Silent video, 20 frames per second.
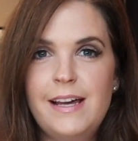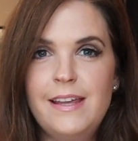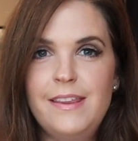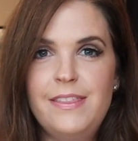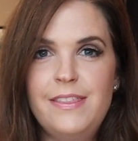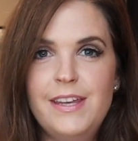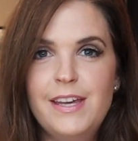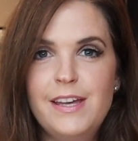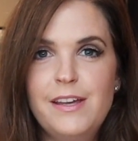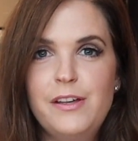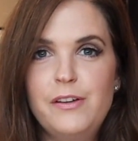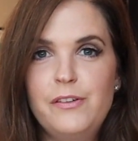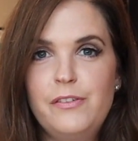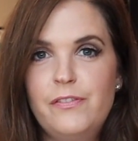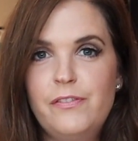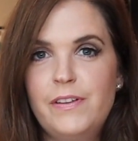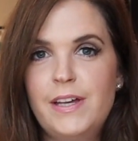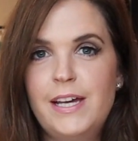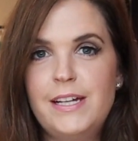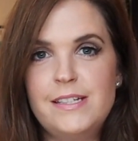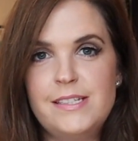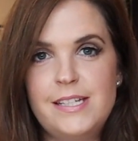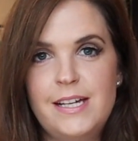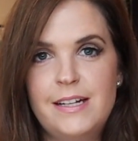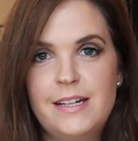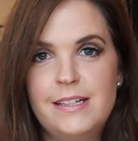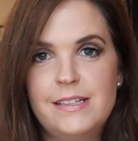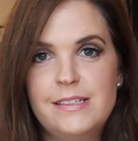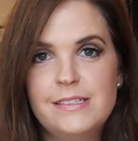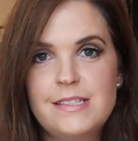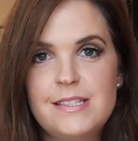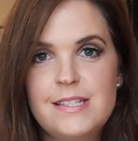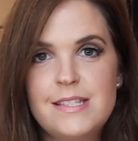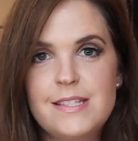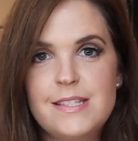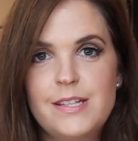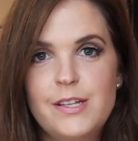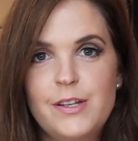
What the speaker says: I think, flight attendants.